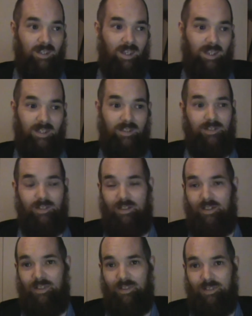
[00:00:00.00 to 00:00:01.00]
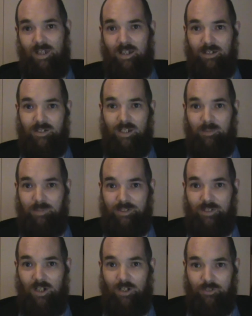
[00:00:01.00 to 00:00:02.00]
And that company
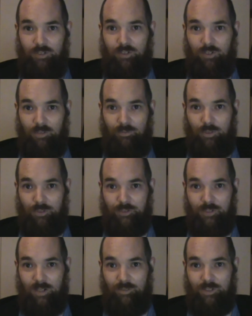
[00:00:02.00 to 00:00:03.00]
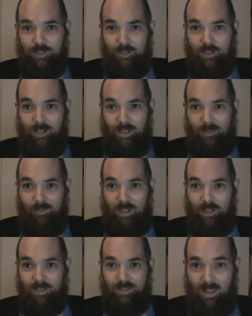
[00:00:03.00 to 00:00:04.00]
is called Nuclear Fuel Services, or
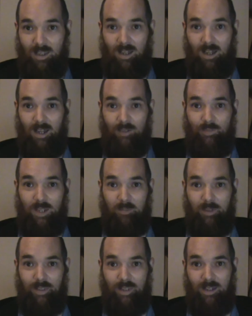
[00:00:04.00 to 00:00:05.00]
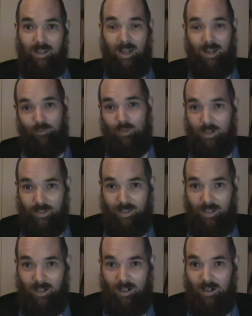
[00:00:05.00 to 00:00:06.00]
NFS. I have family that have worked
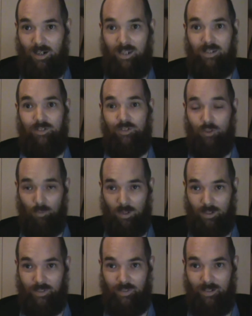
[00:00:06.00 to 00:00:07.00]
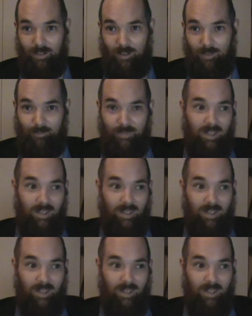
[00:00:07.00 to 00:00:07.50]
there and do work there.